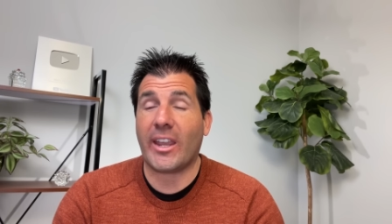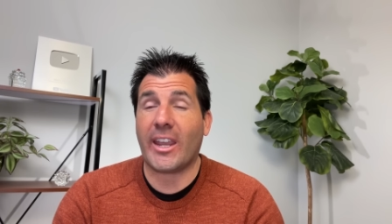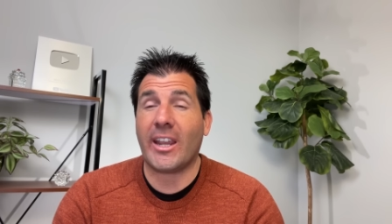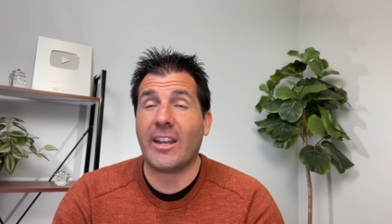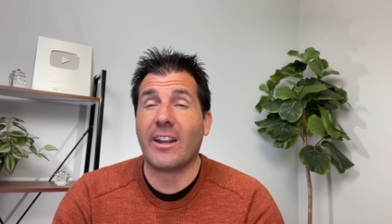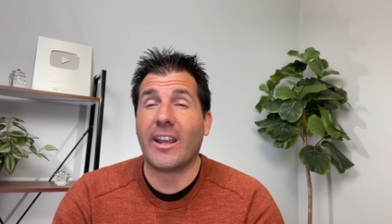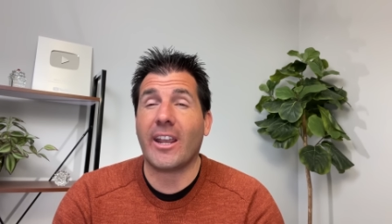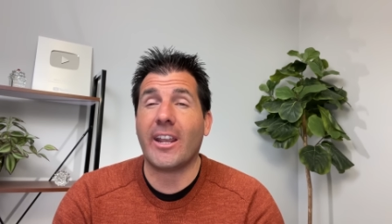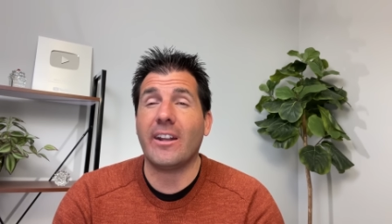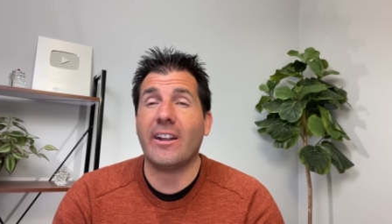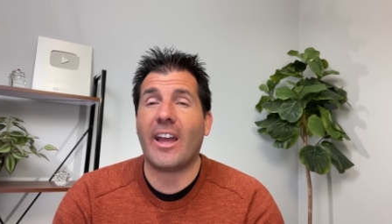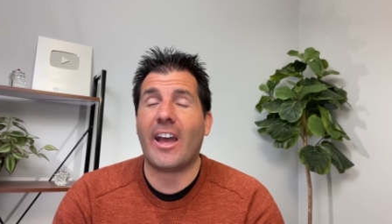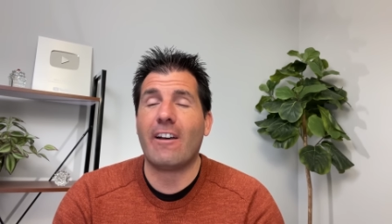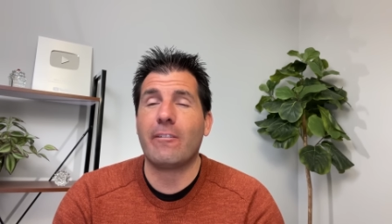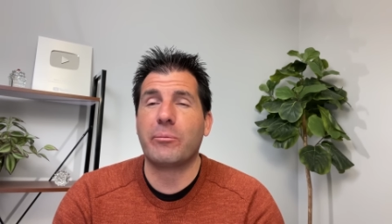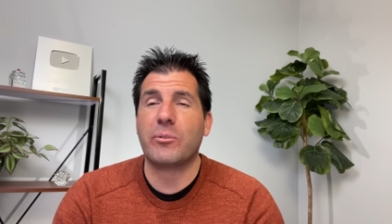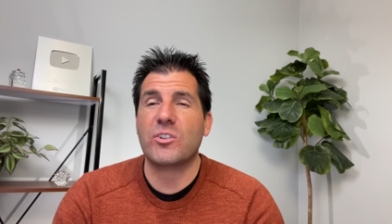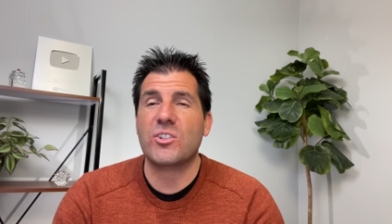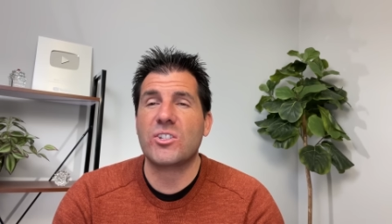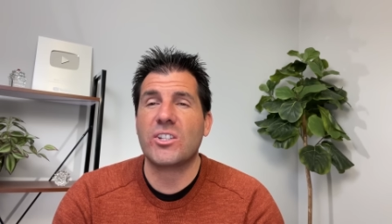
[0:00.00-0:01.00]
eight, eight and a half
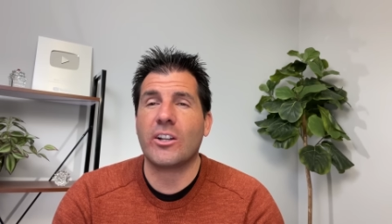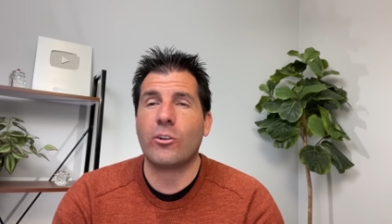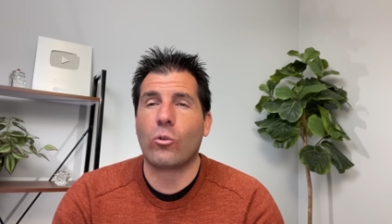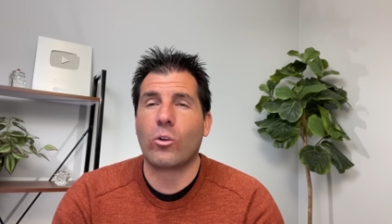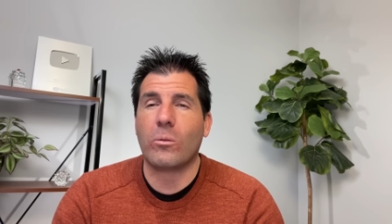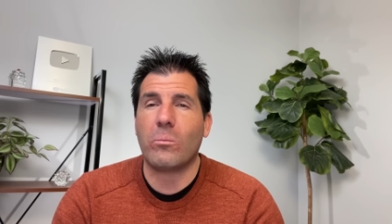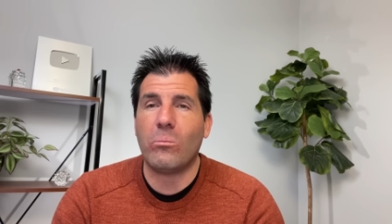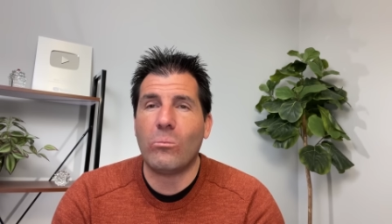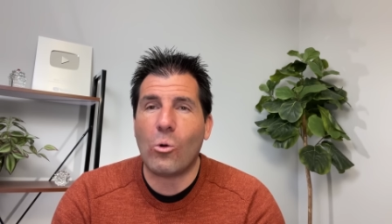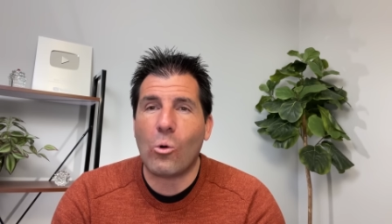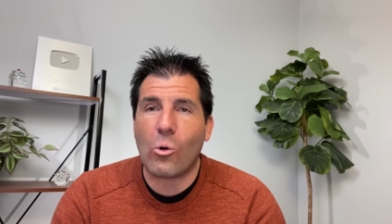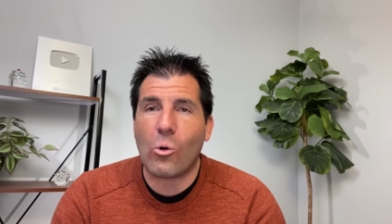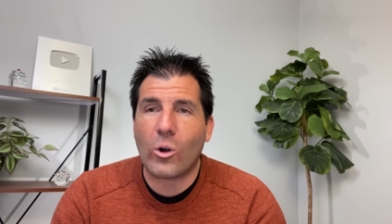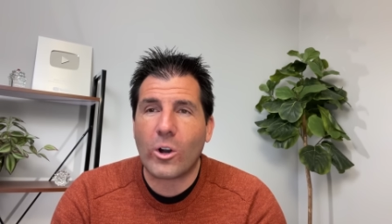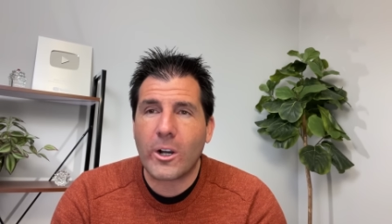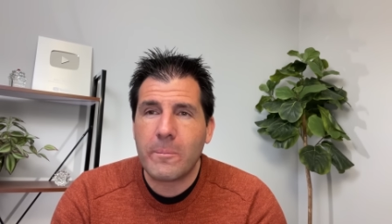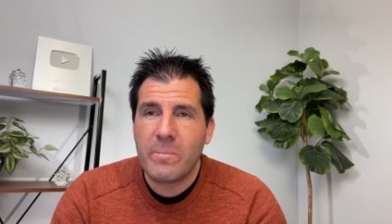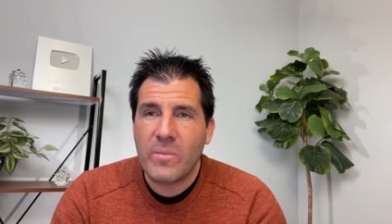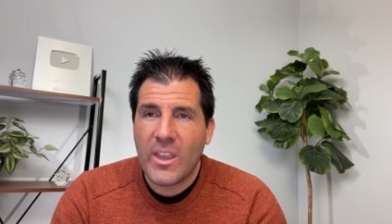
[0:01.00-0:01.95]
percent or more